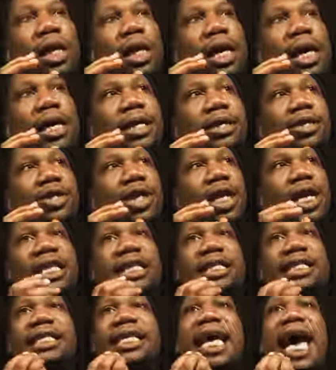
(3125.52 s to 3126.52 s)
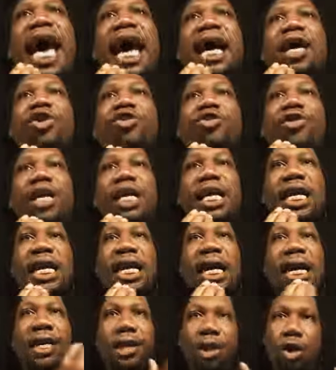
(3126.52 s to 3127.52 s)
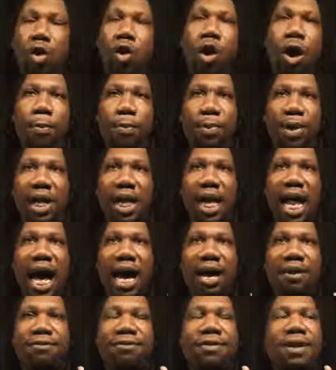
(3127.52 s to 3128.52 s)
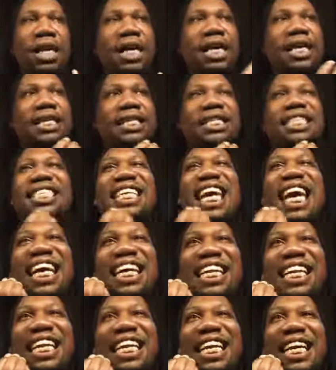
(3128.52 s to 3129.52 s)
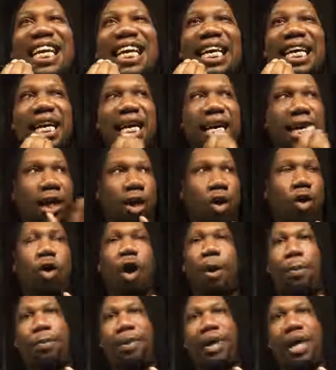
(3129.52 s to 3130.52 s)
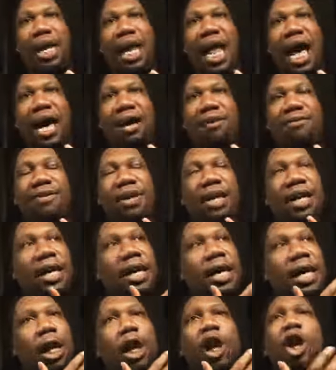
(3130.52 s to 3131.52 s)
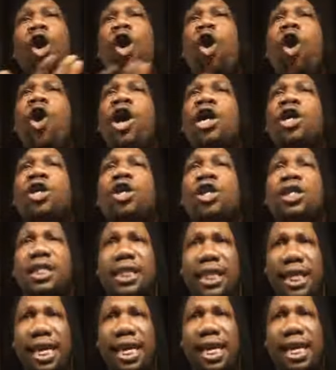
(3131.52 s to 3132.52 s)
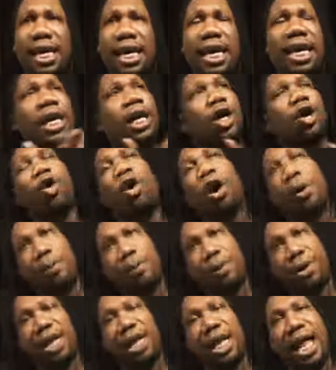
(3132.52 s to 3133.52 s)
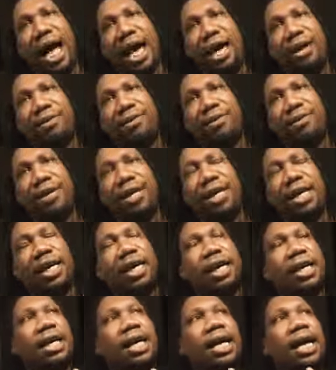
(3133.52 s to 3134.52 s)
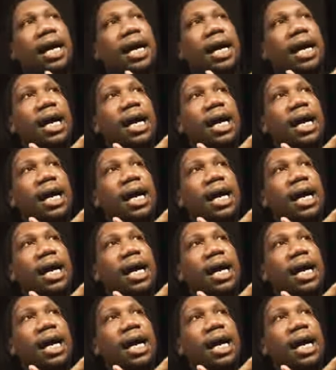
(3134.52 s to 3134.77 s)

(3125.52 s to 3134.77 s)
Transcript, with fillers: is integrity in corporate life, dignity in corporate life, loyalty in corporate life. Listen